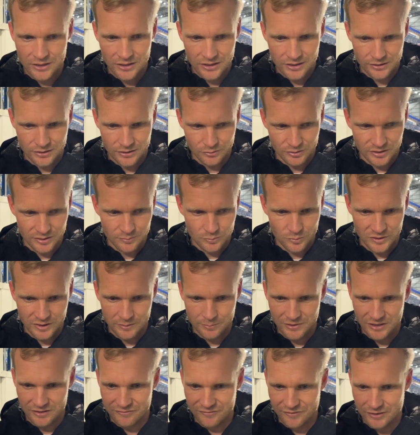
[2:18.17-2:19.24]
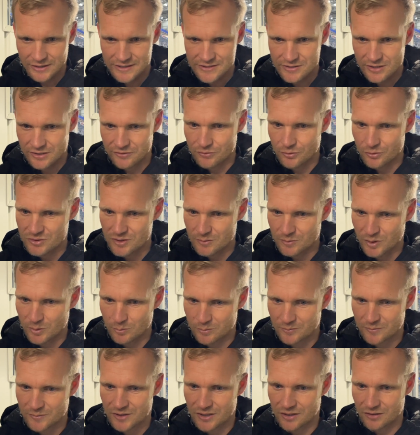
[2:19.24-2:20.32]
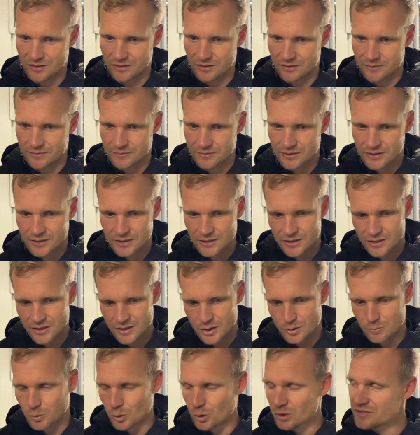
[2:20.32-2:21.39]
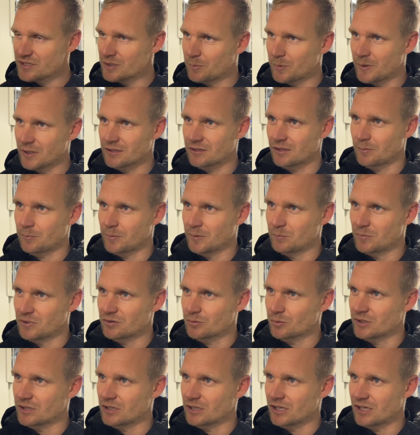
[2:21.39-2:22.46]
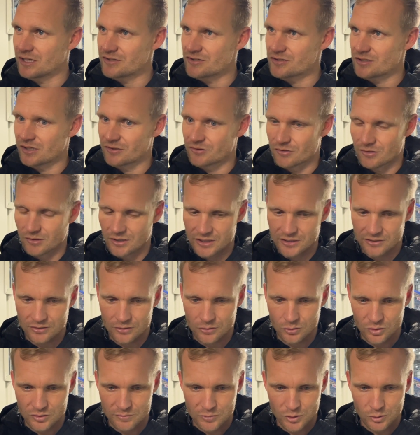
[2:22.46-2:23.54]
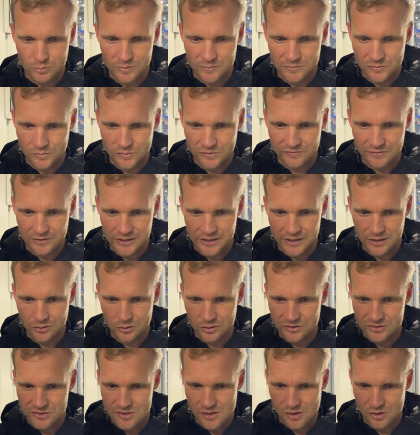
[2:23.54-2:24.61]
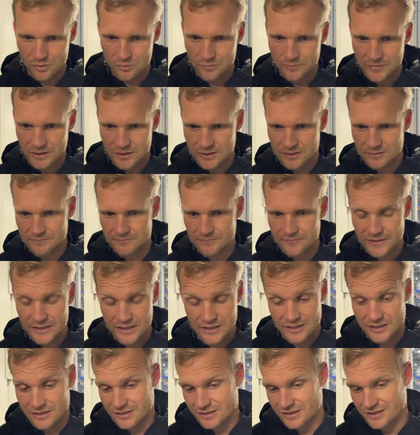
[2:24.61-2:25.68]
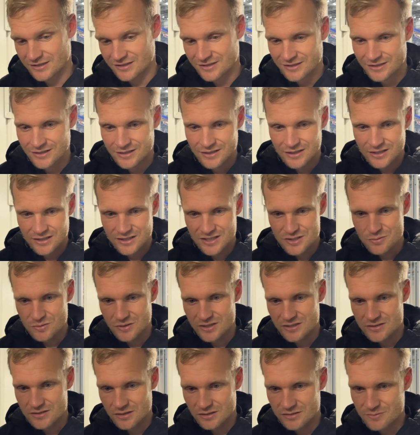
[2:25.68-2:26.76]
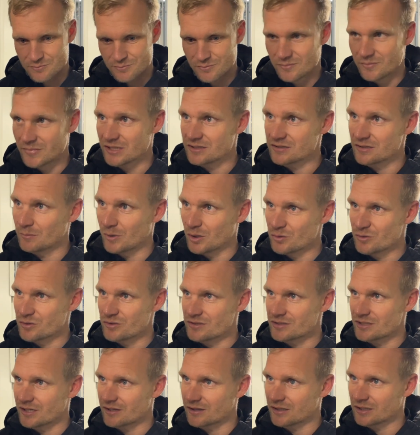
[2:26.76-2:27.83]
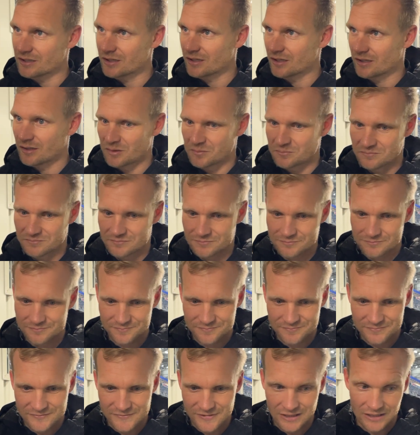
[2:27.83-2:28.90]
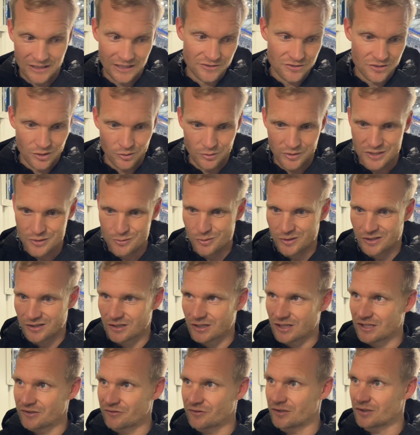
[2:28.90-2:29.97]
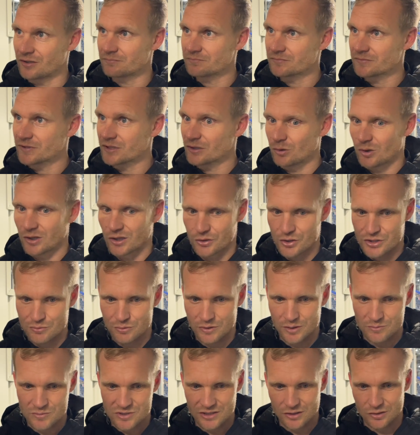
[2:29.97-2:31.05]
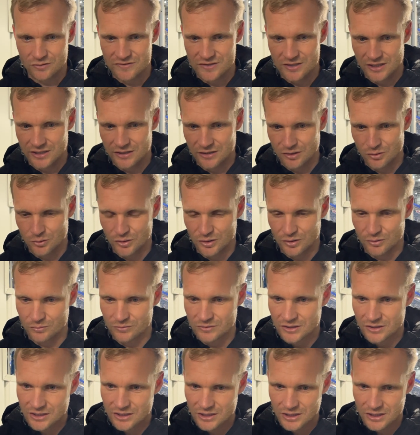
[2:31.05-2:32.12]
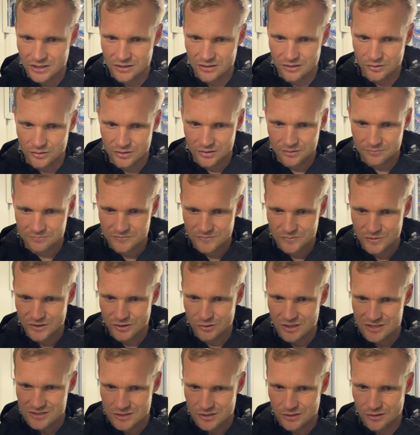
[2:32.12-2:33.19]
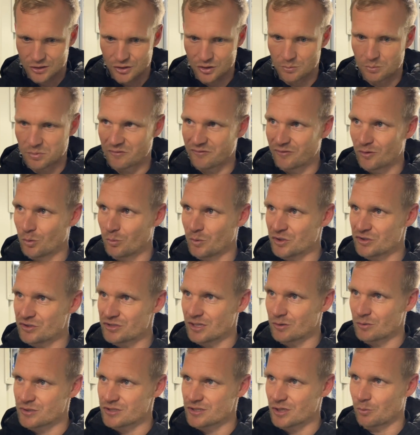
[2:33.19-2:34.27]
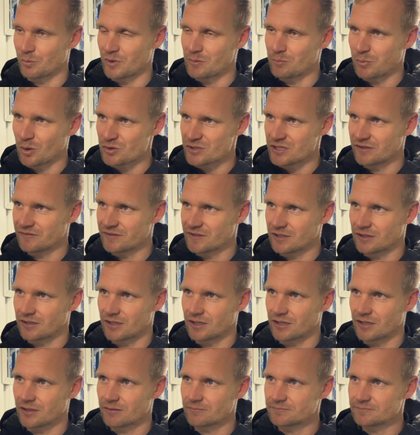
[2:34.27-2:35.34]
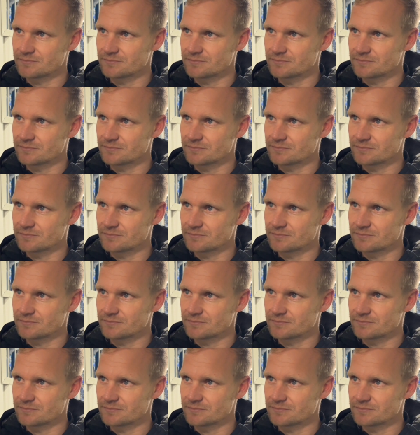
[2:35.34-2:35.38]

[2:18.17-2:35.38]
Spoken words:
You know, when he played fairly central, some of the, you know, the balls he picked up in between the lines centrally to cause problems was very good. So, yeah, that's why it's such mixed emotions, I think. The lads know it as well. The lads are quite honest with themselves. They know that, you know, when you actually look at the performance, there were so many positives to take.